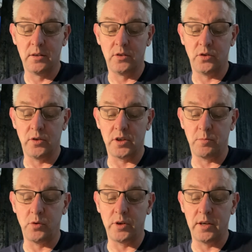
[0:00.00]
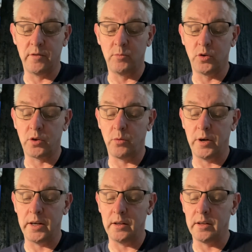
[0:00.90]
Joey spoke even more
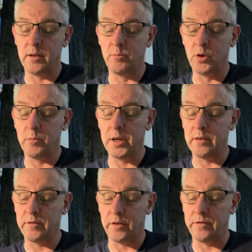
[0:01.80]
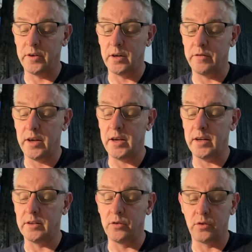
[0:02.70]
quietly than Bobby, for fear of
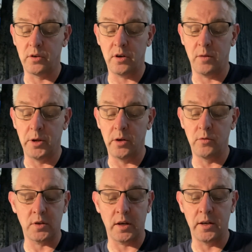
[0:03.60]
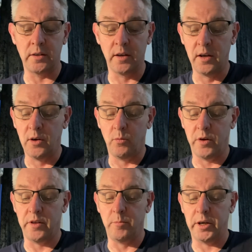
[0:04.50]
Harry Doug coming outside with
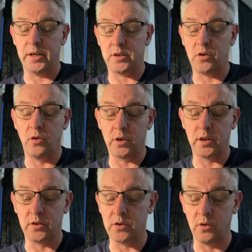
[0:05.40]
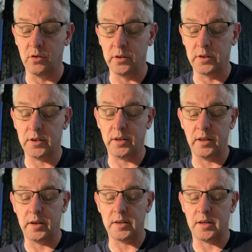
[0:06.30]
the biggest cock in Scotland still
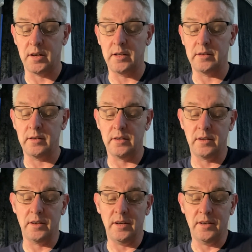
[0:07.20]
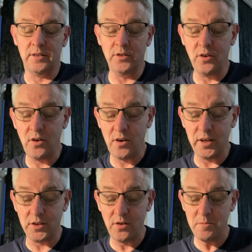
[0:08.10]
in his hand. "No,
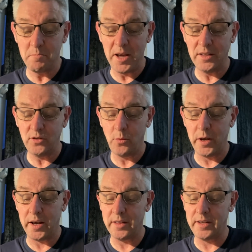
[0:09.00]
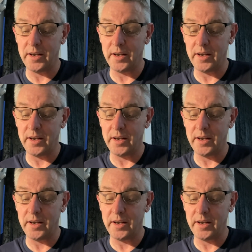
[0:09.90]
he's gone mental with it in there